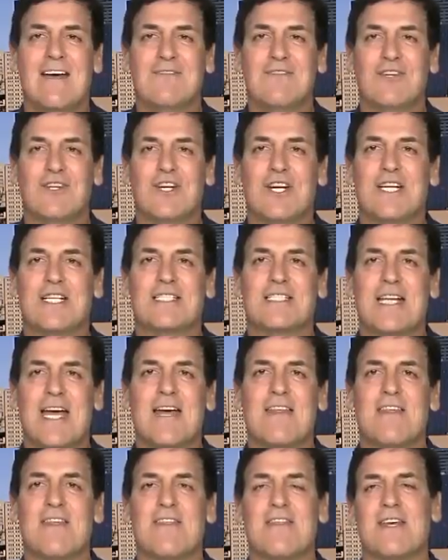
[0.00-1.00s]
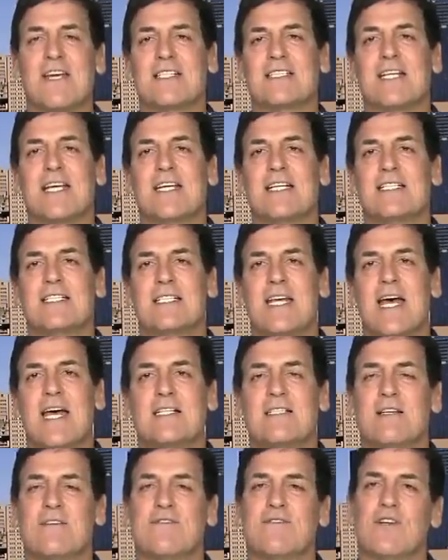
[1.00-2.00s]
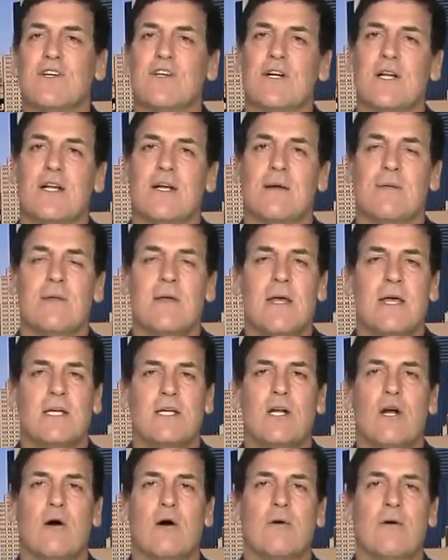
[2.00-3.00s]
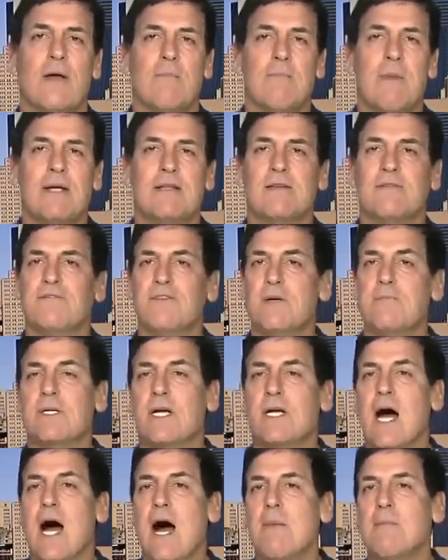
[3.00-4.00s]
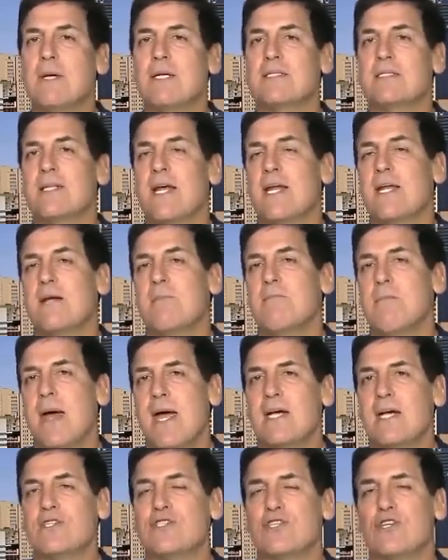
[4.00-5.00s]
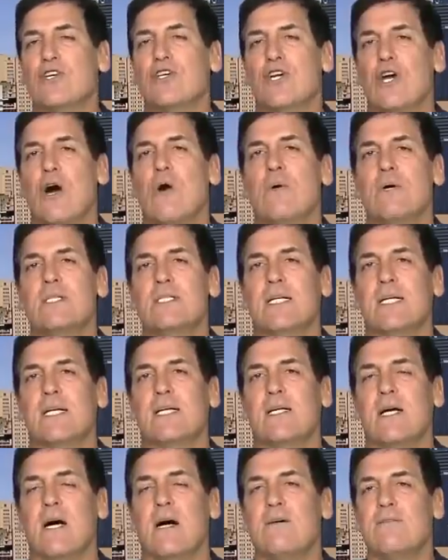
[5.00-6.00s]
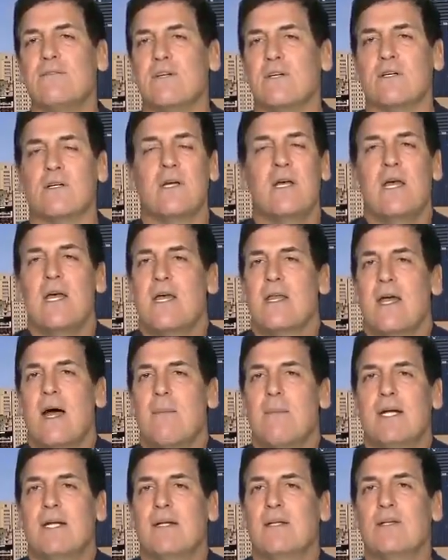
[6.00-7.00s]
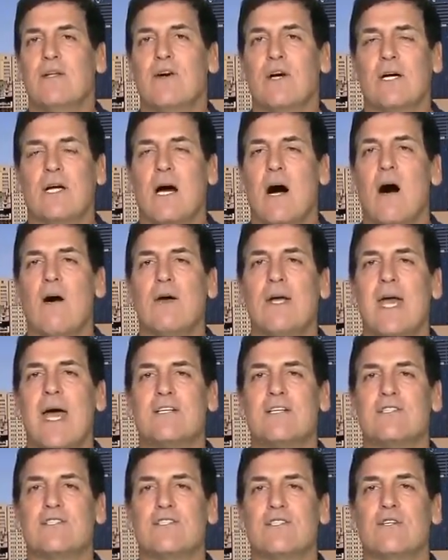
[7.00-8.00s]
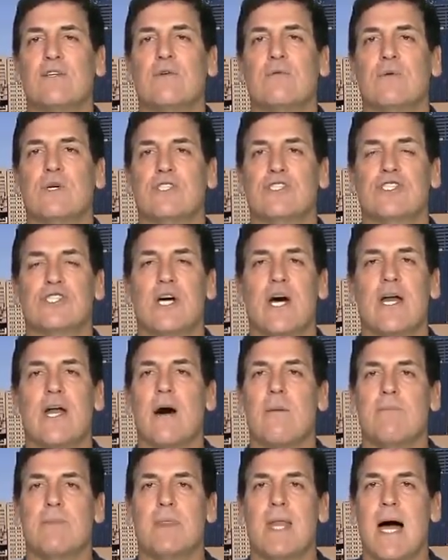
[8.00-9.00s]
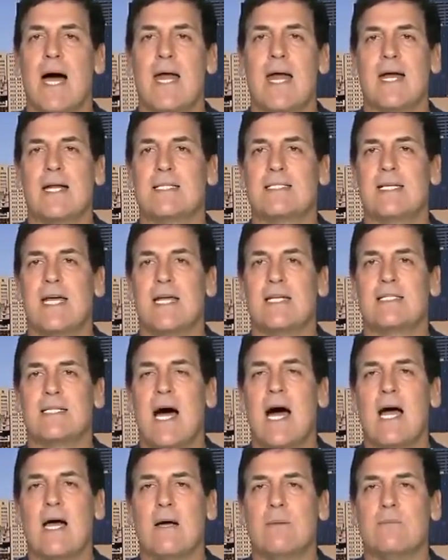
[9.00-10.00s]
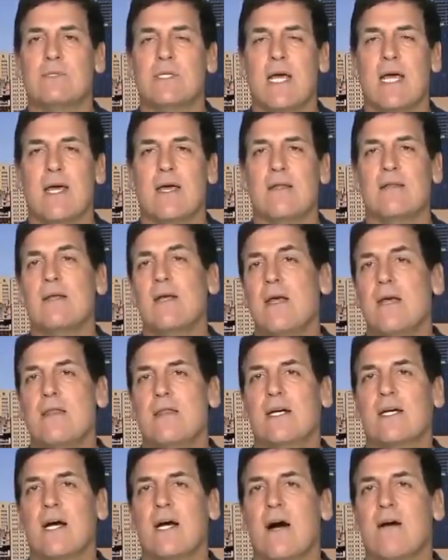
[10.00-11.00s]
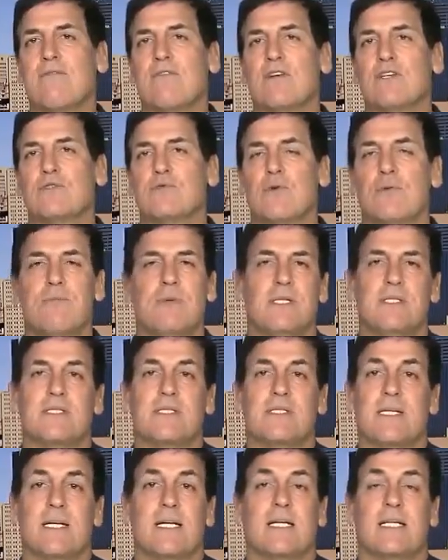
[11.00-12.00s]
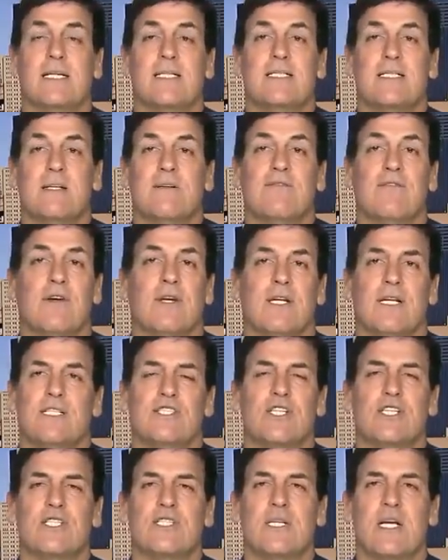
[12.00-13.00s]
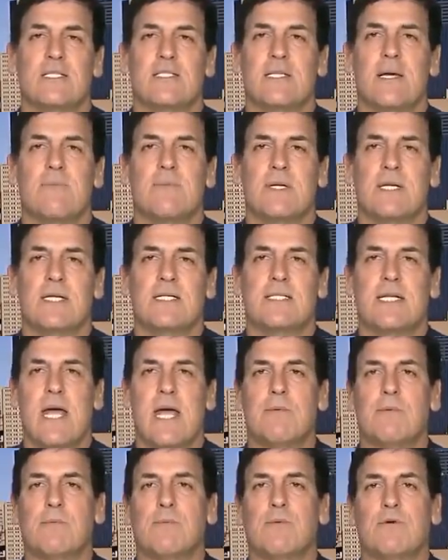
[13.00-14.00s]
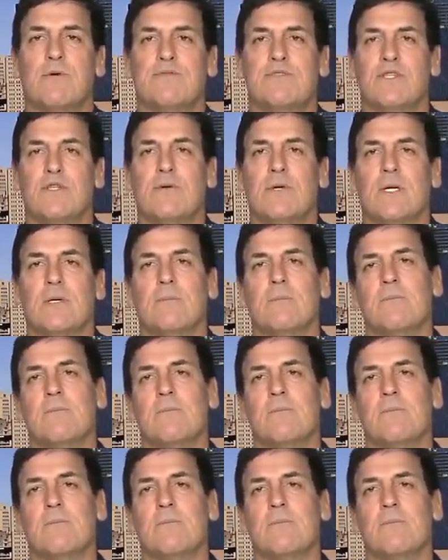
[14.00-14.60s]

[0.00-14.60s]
you're going to say the things that he says, if you're going to, you know, make the flippant comments that he makes, you're going to get covered. I mean, look, all he had to do was shut up 9 out of 10 times, and the coverage would be distinctly different. It's just not something he's capable of doing.